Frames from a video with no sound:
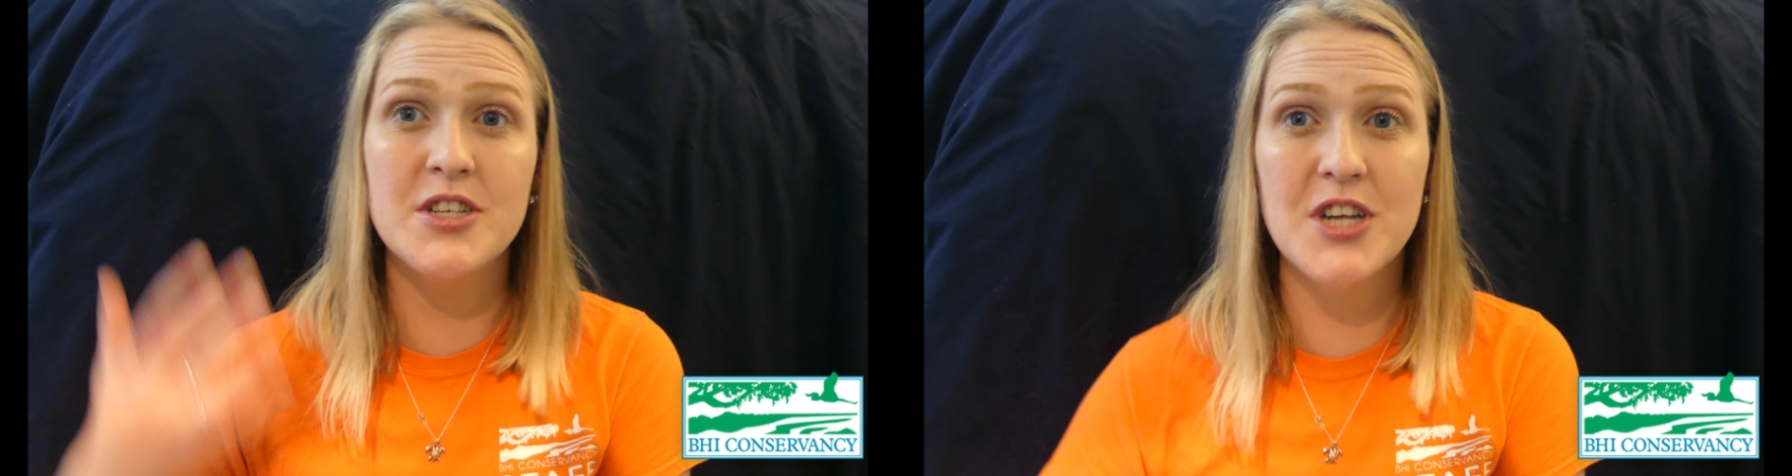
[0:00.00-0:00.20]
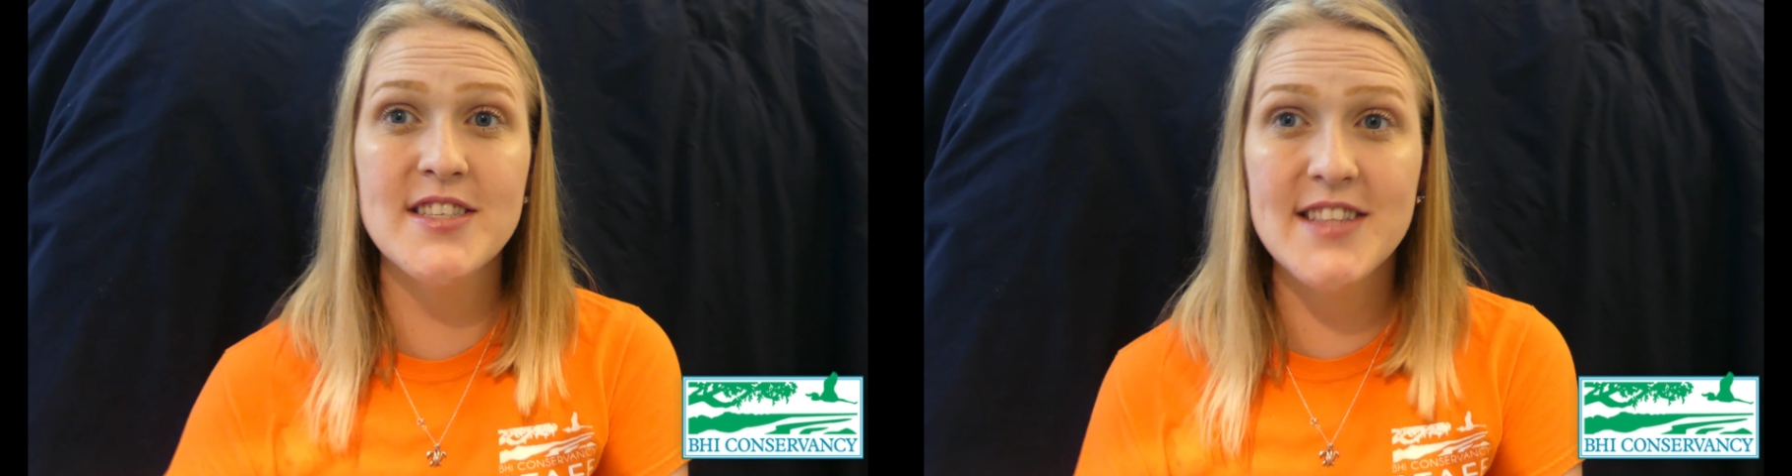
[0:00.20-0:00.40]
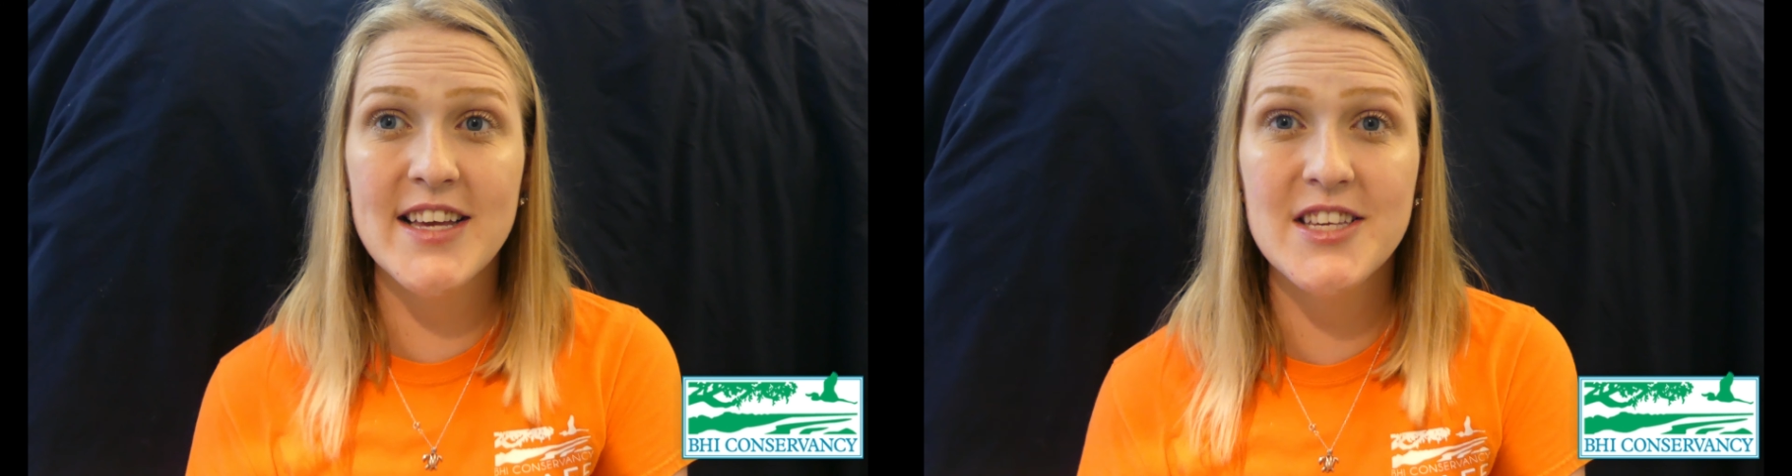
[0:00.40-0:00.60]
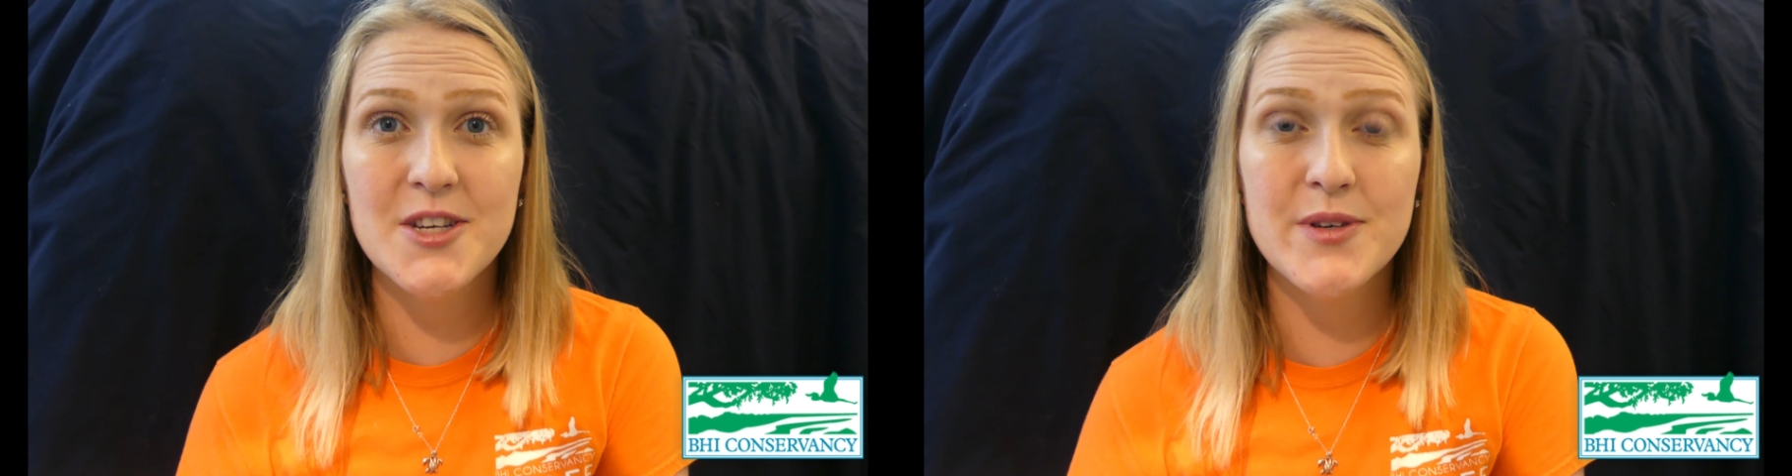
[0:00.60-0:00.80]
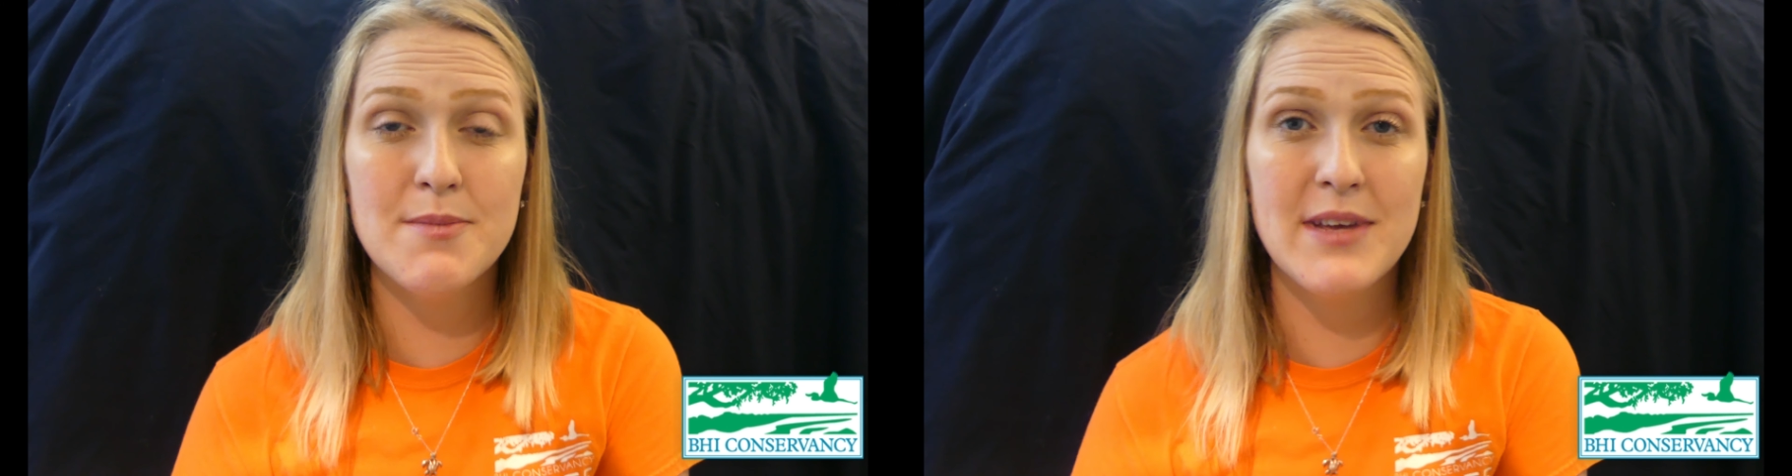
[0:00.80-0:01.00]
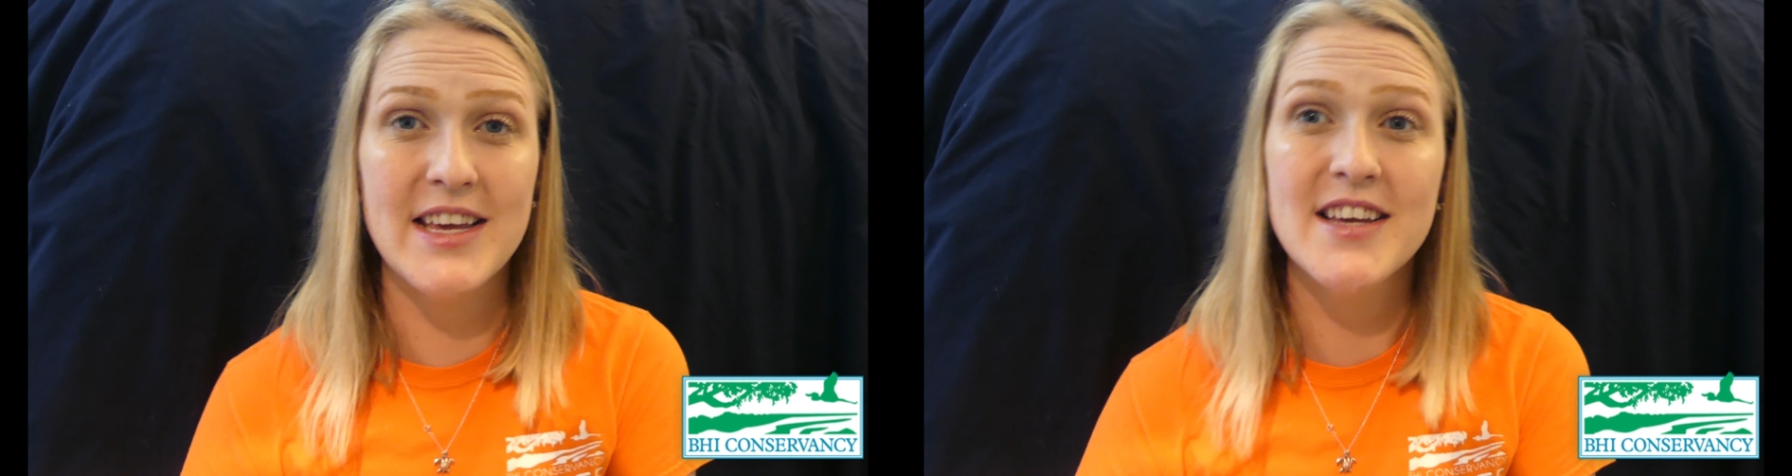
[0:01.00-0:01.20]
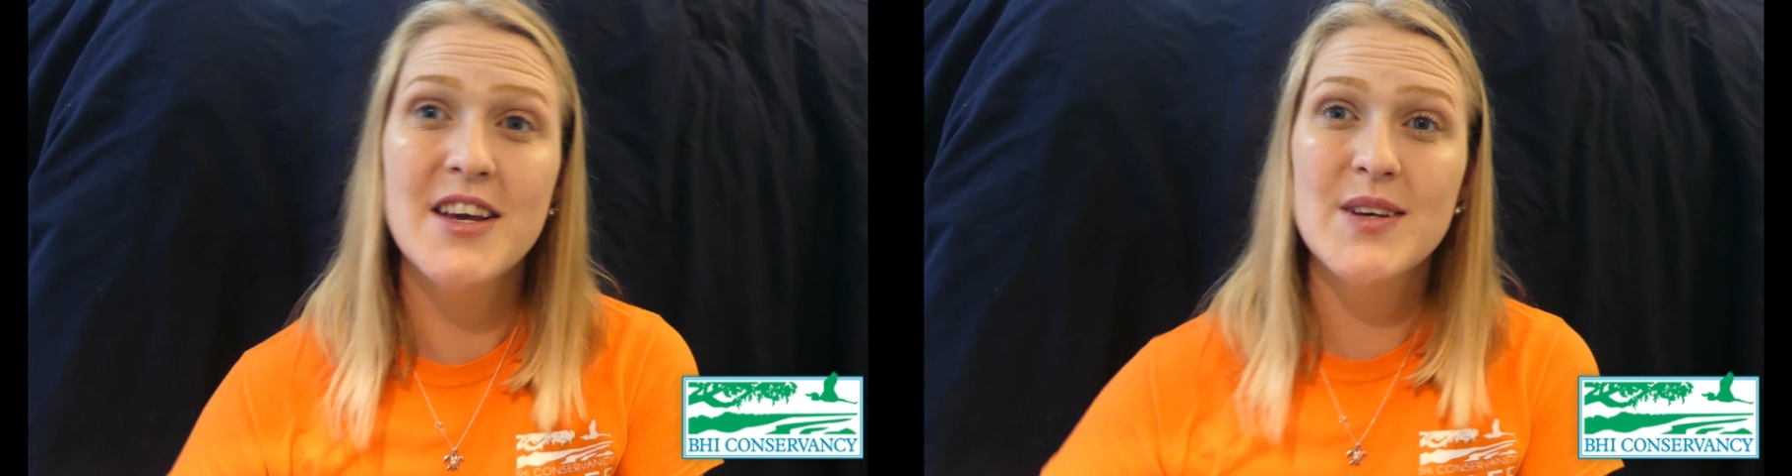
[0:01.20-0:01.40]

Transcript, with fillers: just like you and me.